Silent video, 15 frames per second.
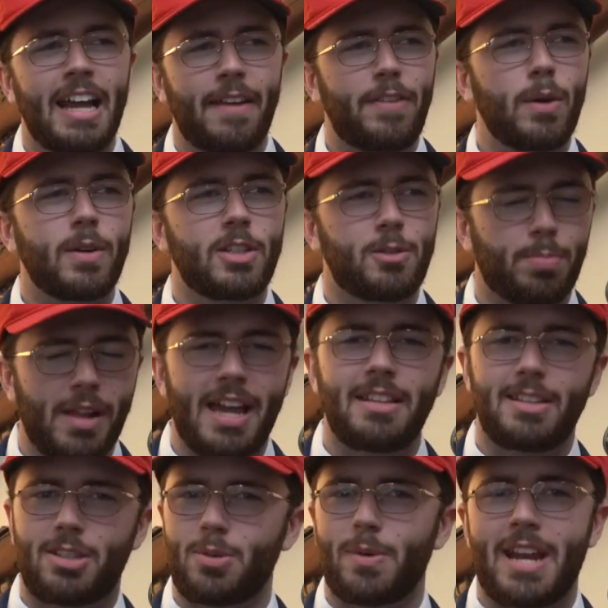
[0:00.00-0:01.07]
If you explain
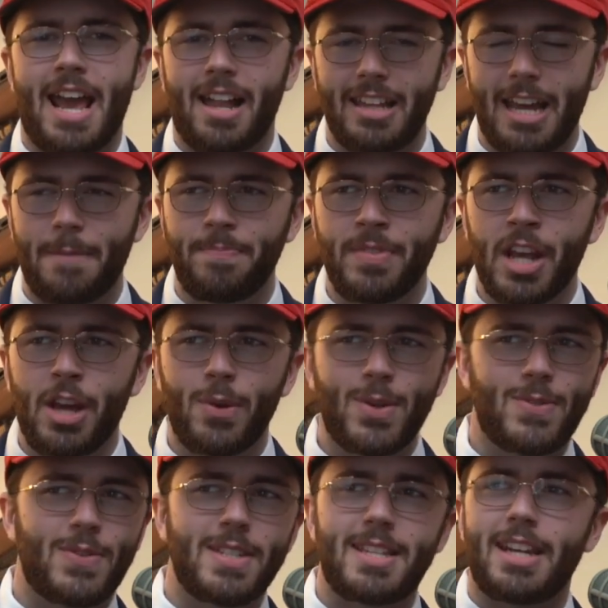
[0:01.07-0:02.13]
this to an alien who
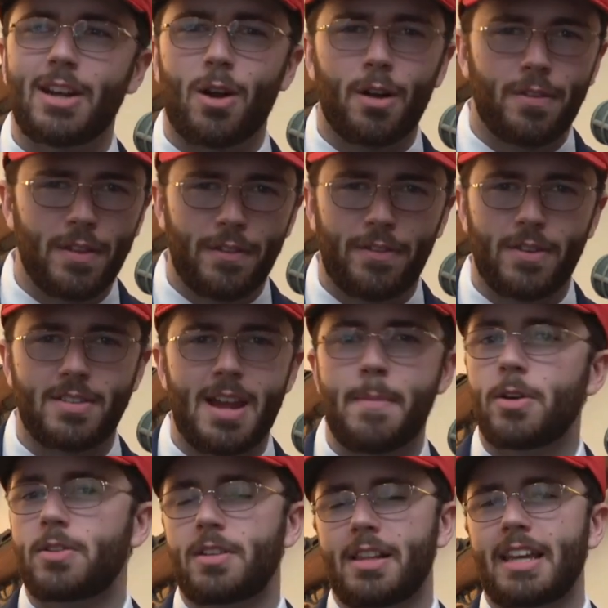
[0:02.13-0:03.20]
is visiting Earth for the first
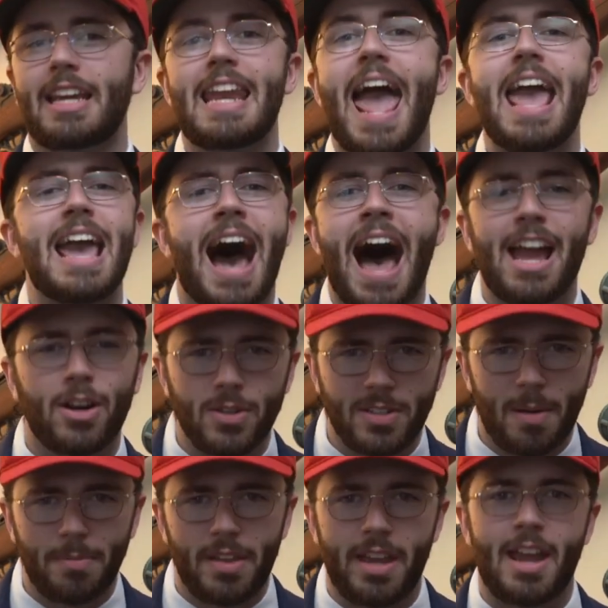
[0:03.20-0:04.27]
time or to like an AI or
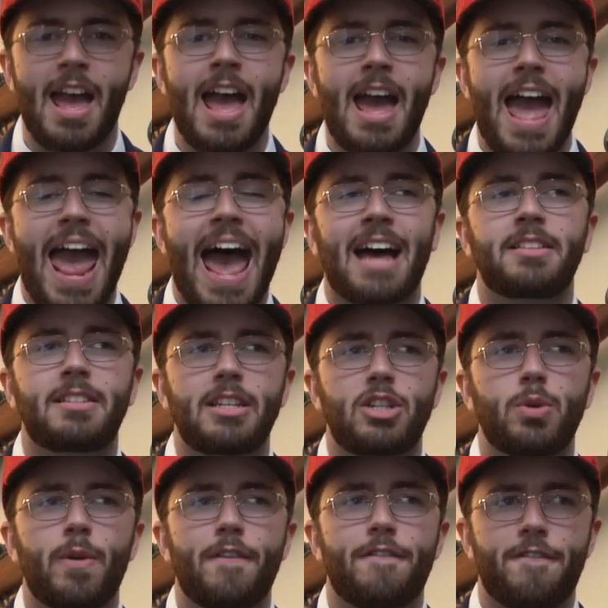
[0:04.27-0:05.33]
something, asked it
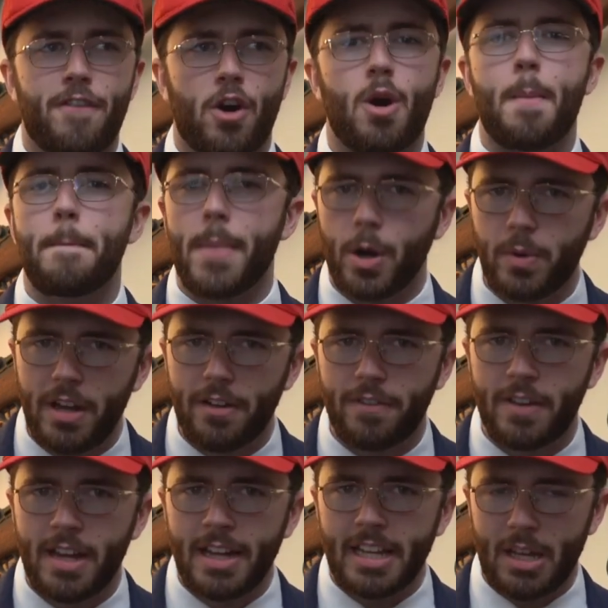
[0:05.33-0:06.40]
to infer a
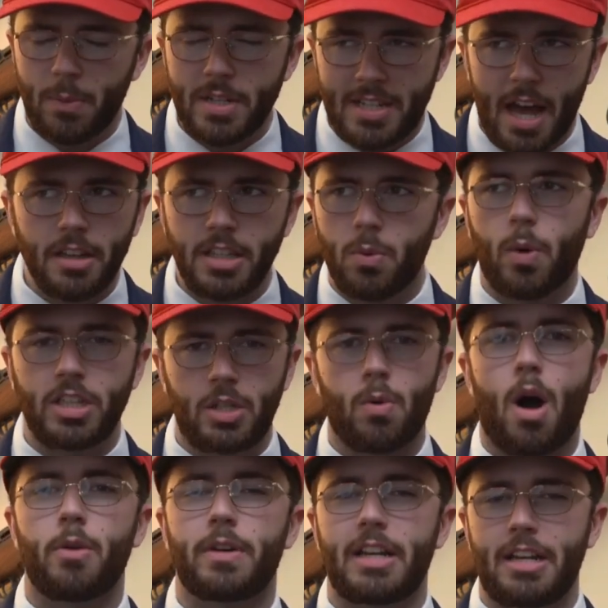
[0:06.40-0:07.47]
motive, it would tell you what
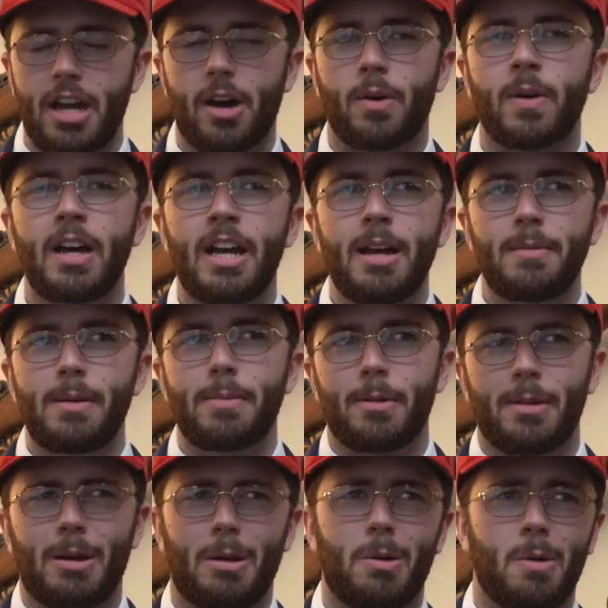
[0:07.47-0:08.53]
you already know. People
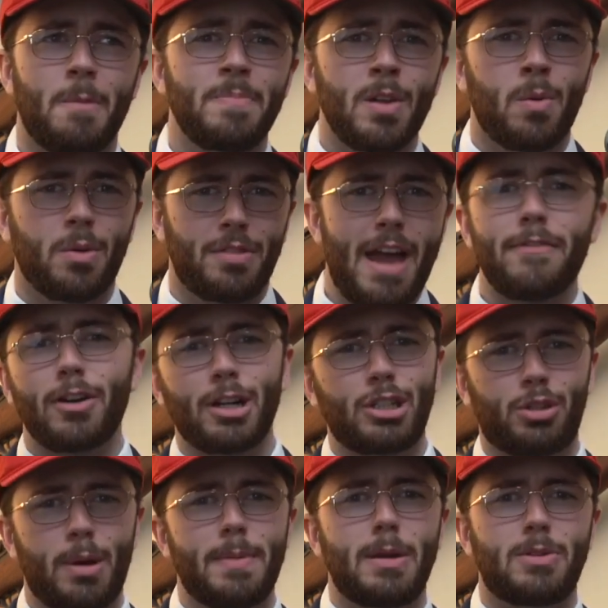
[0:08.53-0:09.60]
are like, oh, well, never
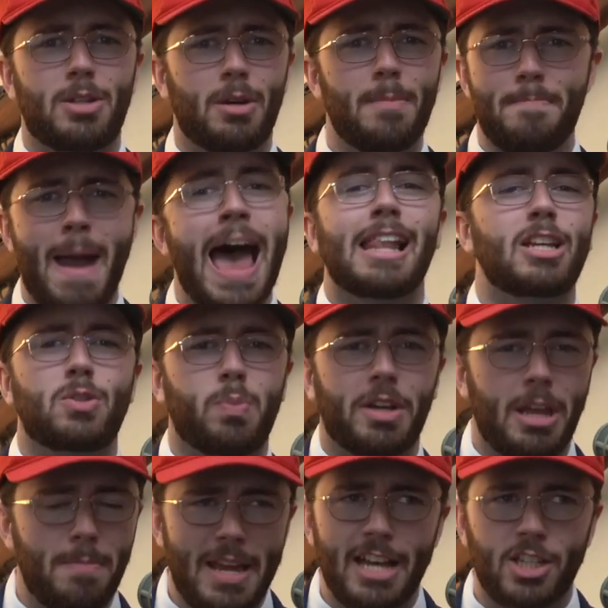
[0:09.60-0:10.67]
attribute to malice
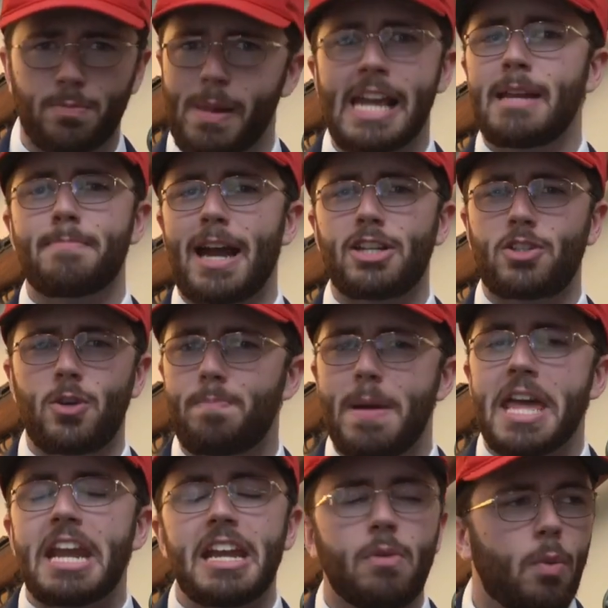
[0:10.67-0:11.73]
what can be explained by
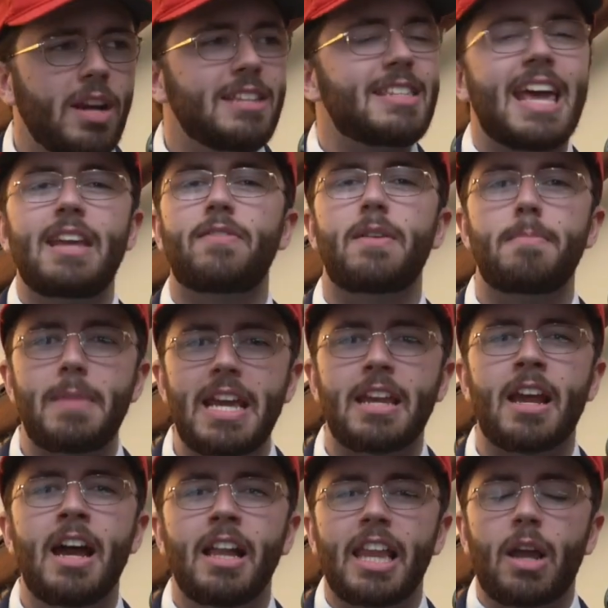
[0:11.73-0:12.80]
stupidity. What does that even
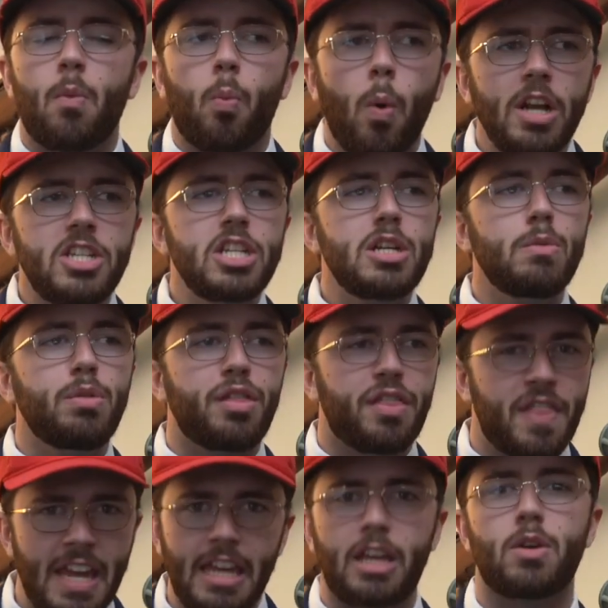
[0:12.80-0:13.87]
mean? Like, what do you
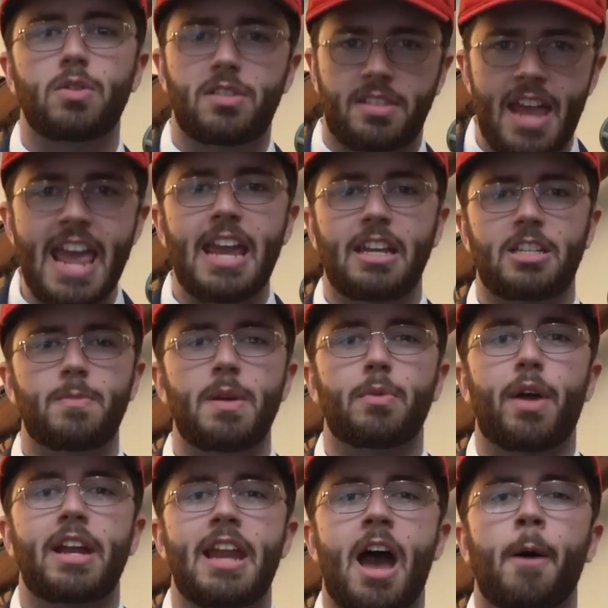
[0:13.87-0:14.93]
think you're saying to me
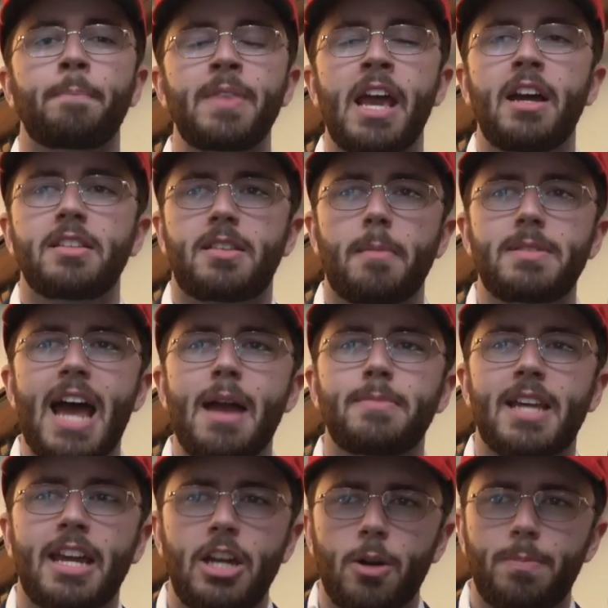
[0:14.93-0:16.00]
right now?
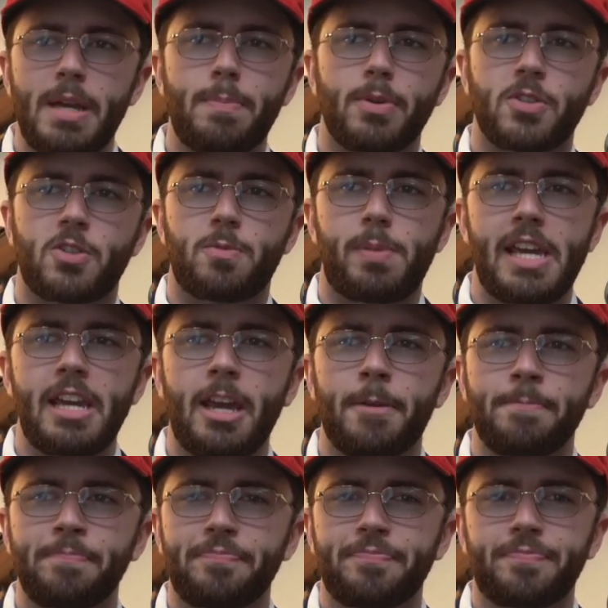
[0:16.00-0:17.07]
Sometimes I hear people speak
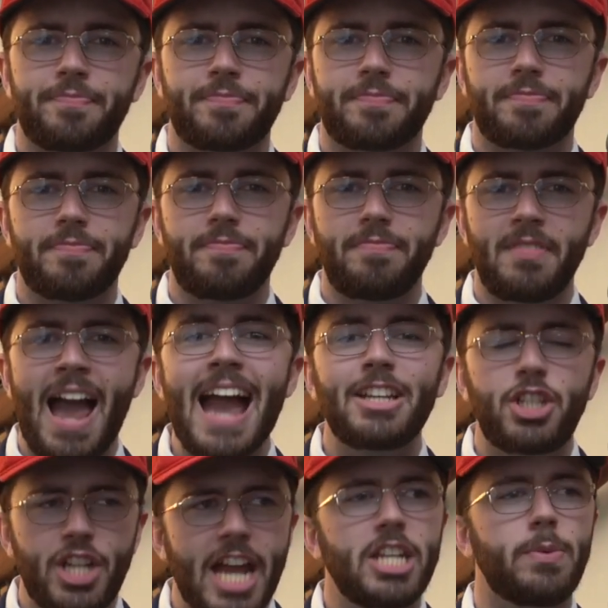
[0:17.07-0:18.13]
I
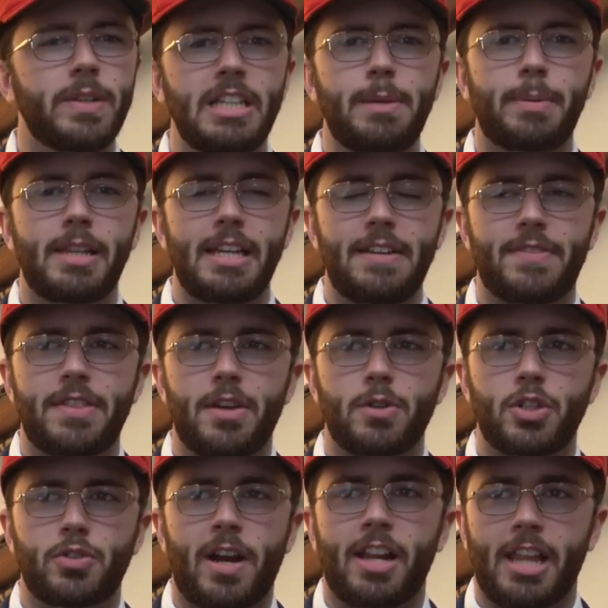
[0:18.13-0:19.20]
genuinely believe that they're
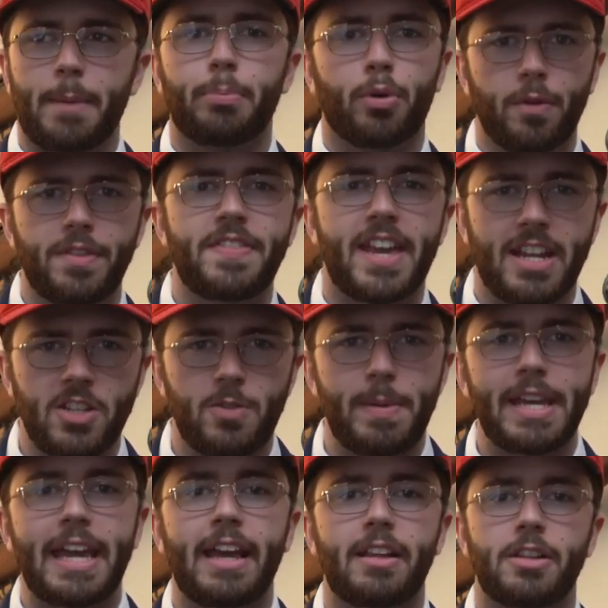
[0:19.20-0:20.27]
just trying to like prove that they can
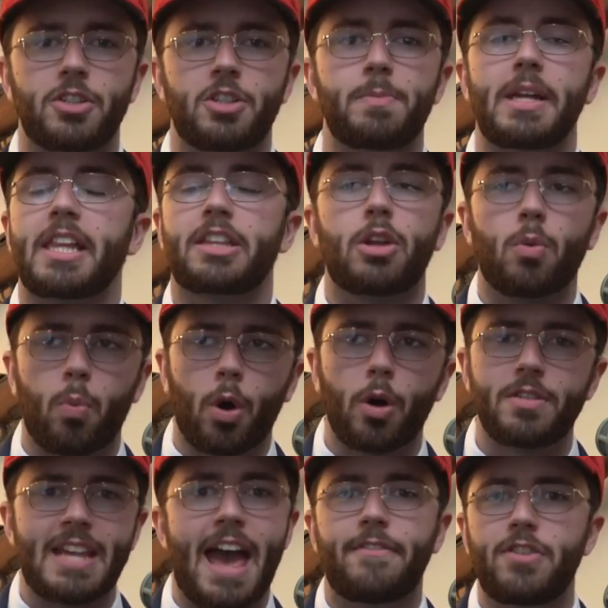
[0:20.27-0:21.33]
speak English to me. Like their
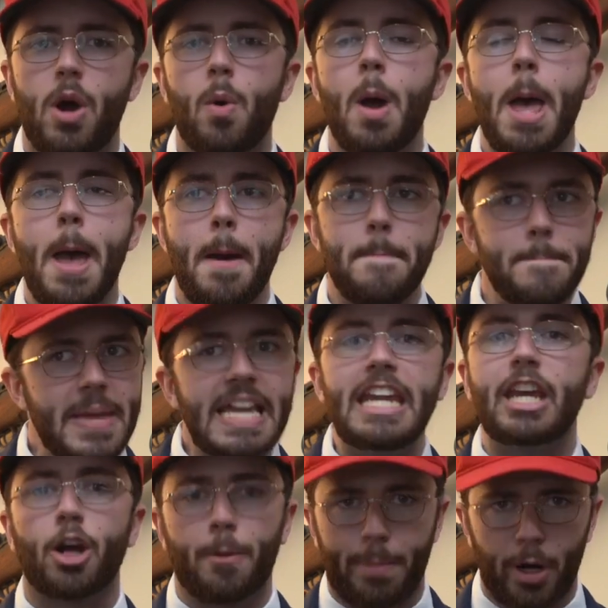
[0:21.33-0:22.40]
words have no
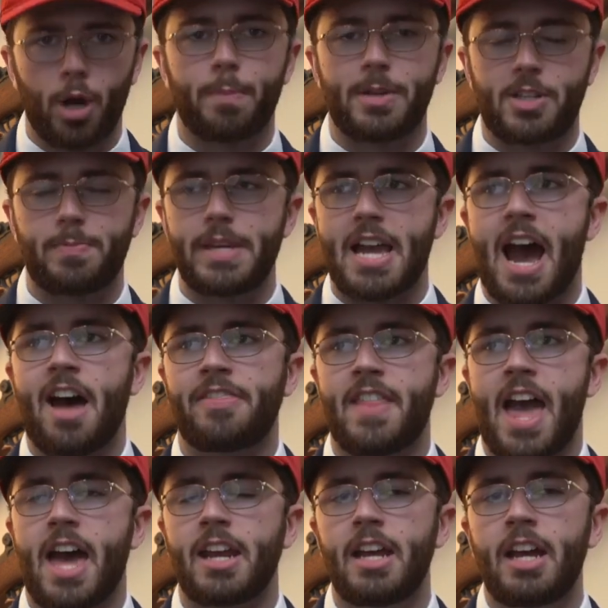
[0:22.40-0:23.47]
meaning or purpose beyond
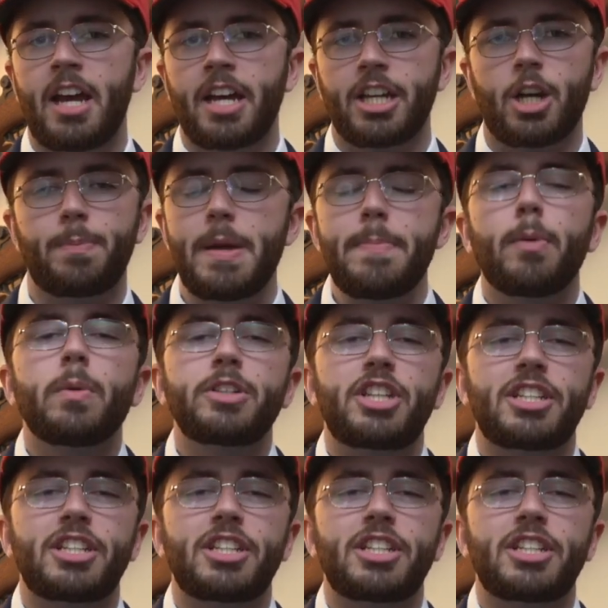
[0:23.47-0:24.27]
that. You know, people will